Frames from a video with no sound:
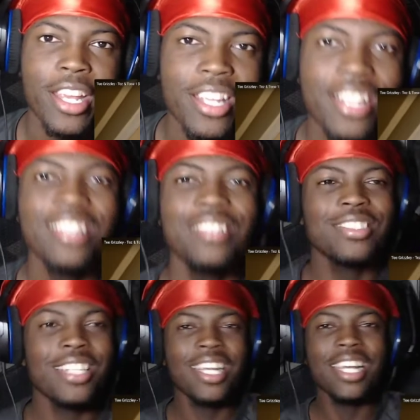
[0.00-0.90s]
You know what I'm
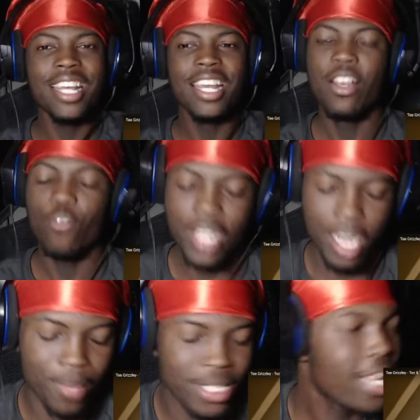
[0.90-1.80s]
saying? We got
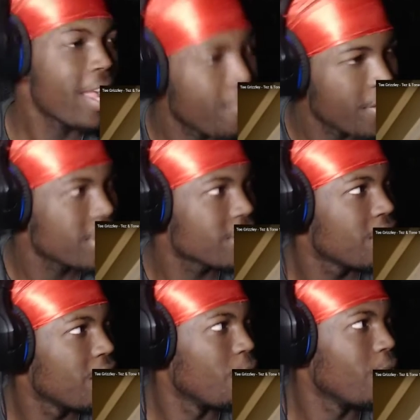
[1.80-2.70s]
Miss Evans.
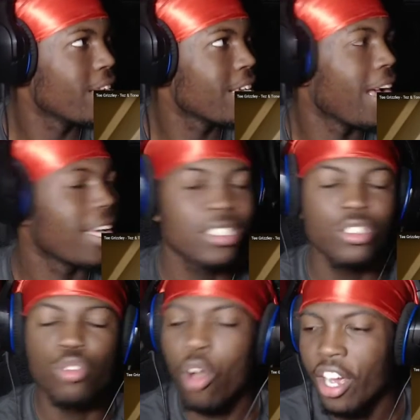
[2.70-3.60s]
We done got
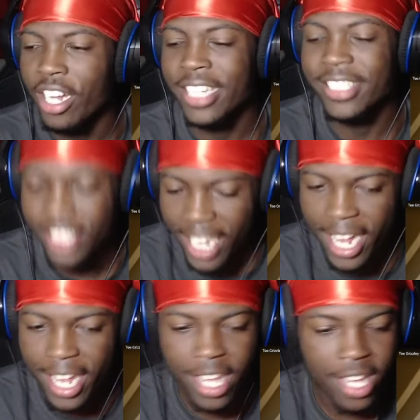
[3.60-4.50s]
Twan and
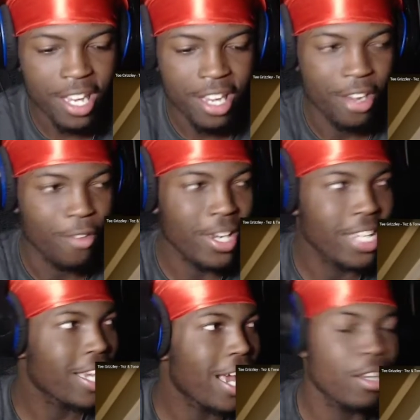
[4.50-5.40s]
Jay. We done
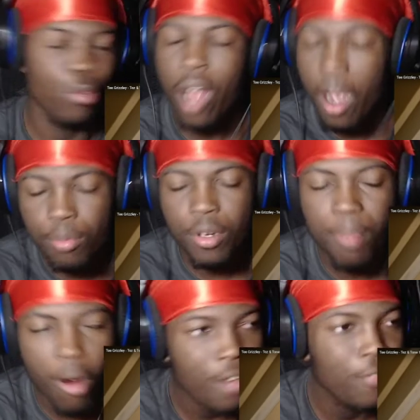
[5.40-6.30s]
got the robbery
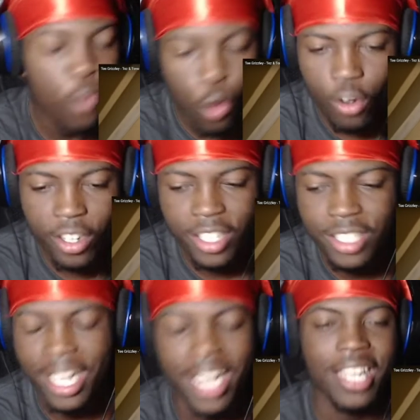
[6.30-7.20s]
part 4.
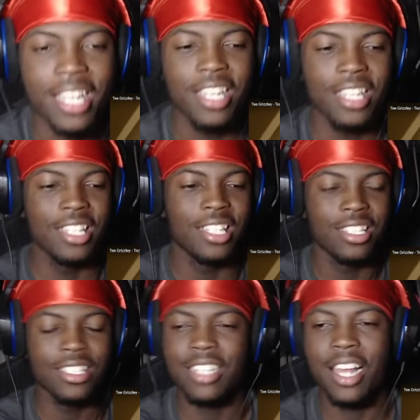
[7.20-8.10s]
Like,
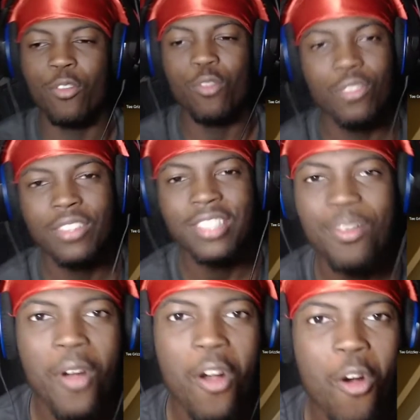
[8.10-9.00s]
come
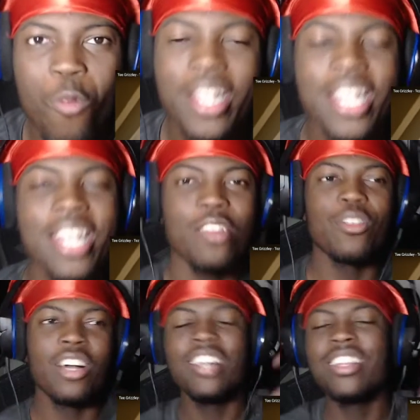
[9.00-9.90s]
on. We need the
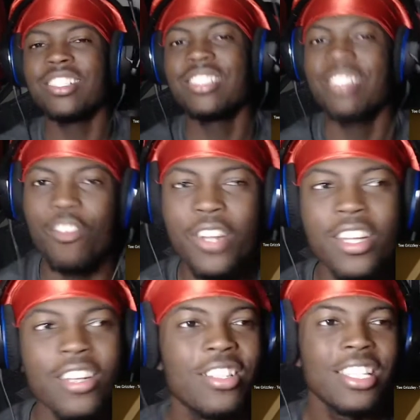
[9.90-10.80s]
other stuff.
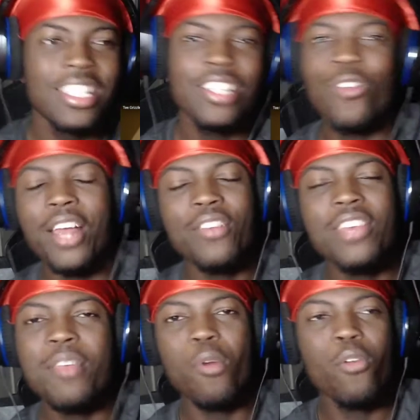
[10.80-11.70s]
Why you keep
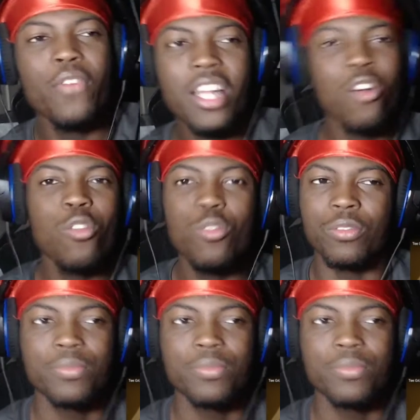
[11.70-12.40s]
moving on?